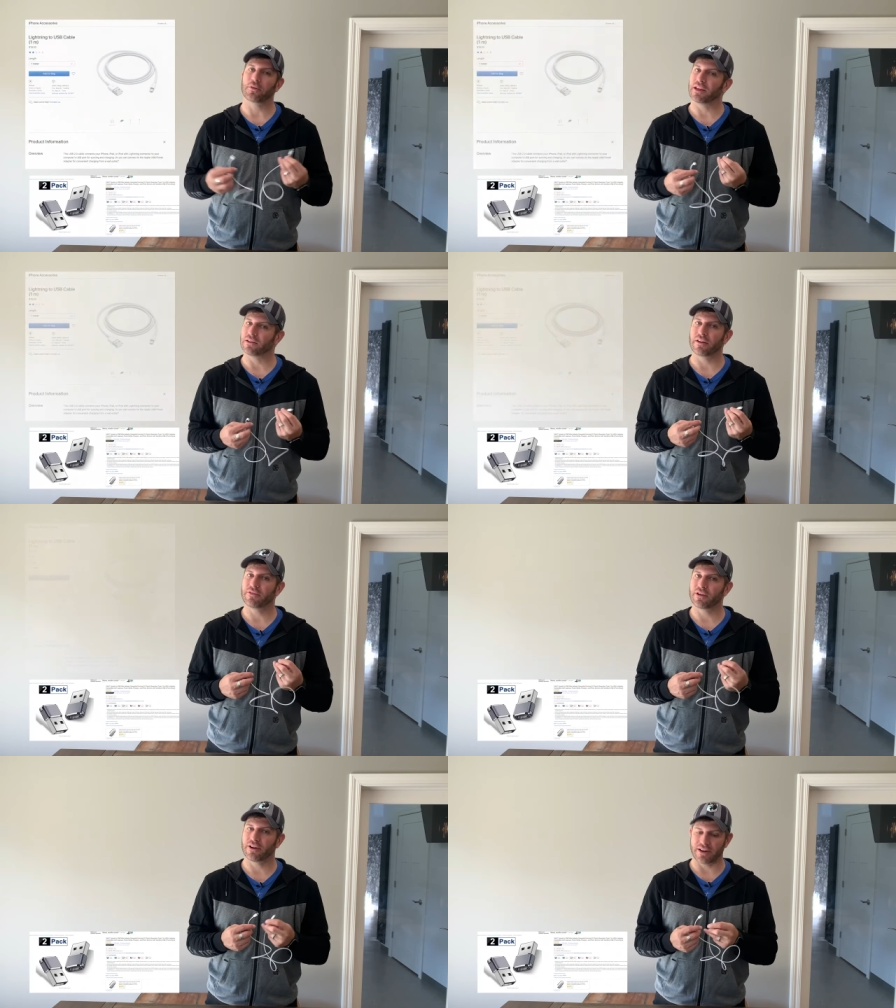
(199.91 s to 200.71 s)
They love
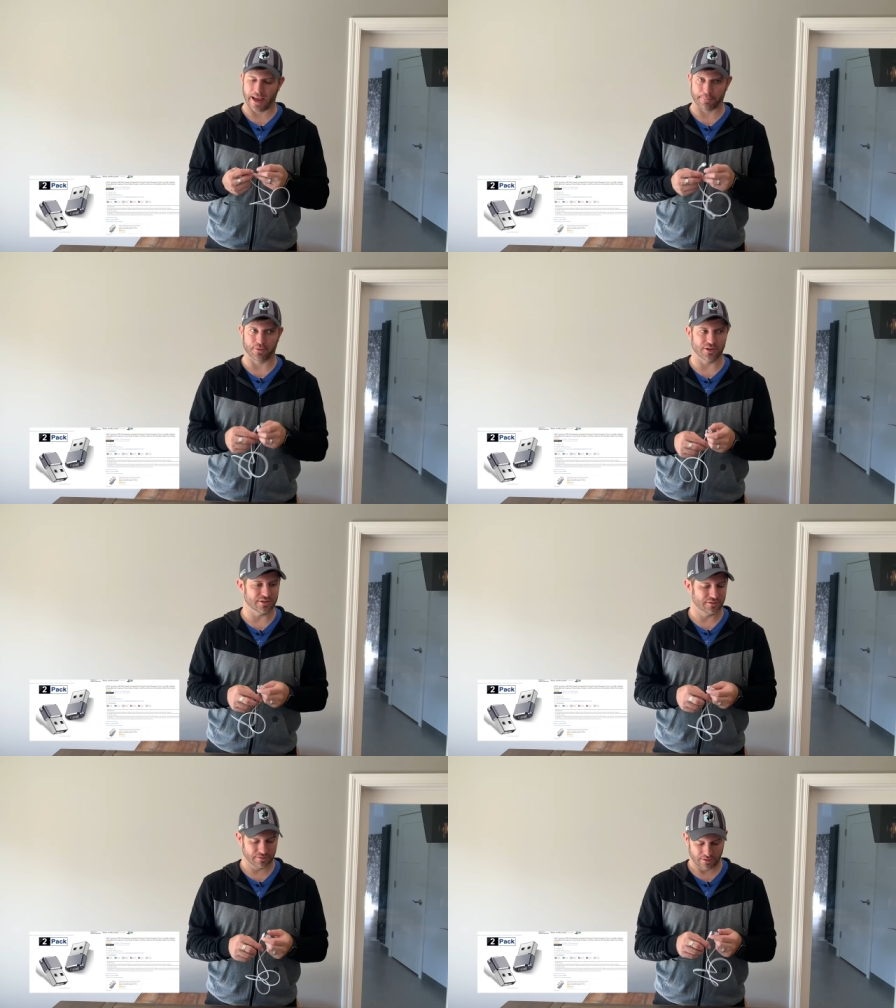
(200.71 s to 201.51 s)
their
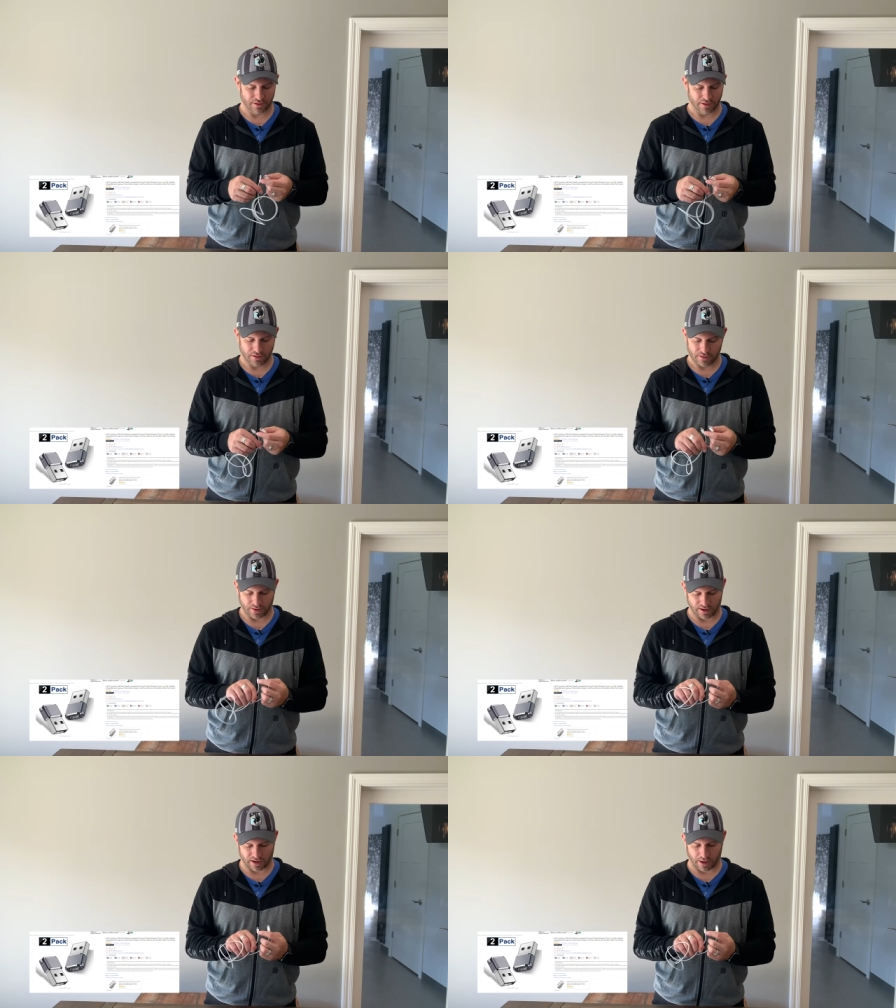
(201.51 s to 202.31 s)
adapters,
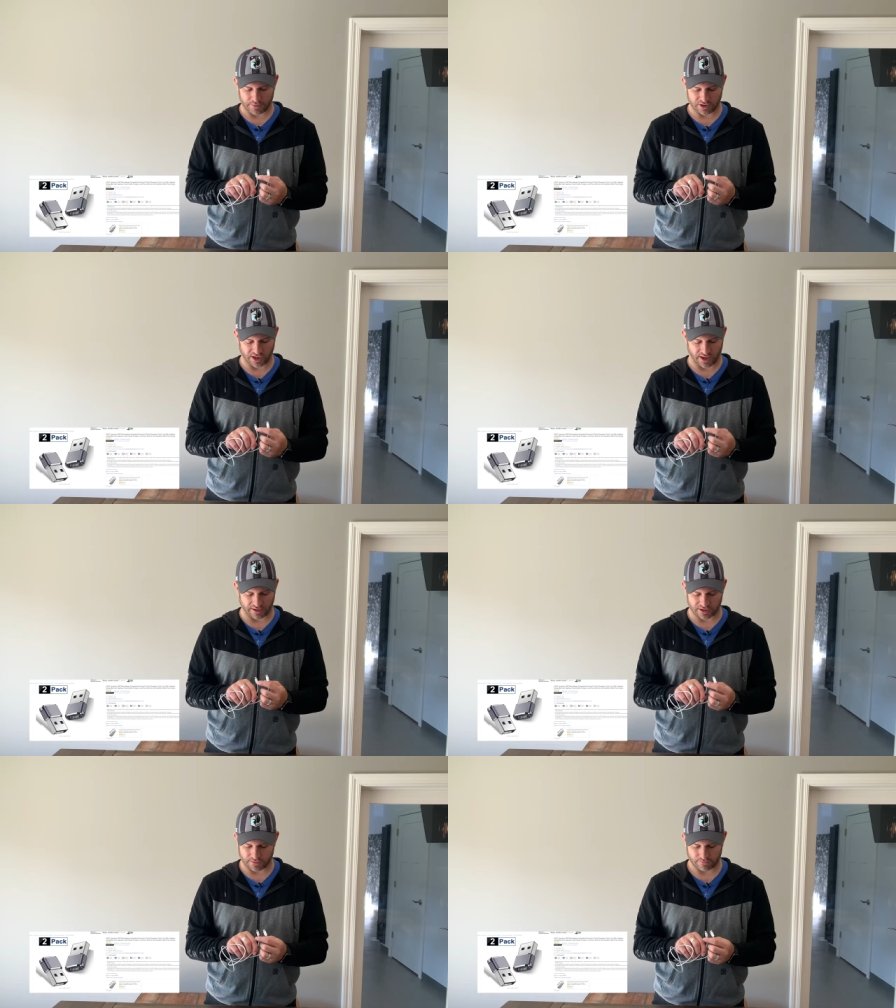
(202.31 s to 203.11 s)
not common
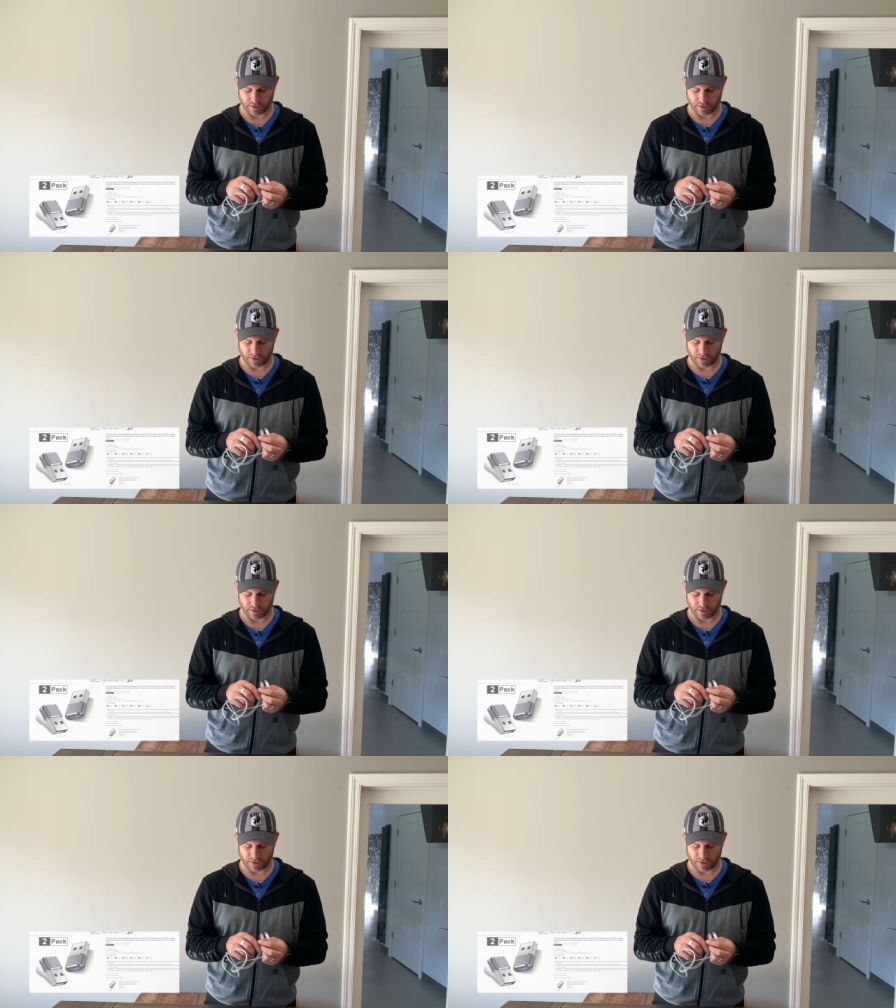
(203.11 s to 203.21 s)
sense.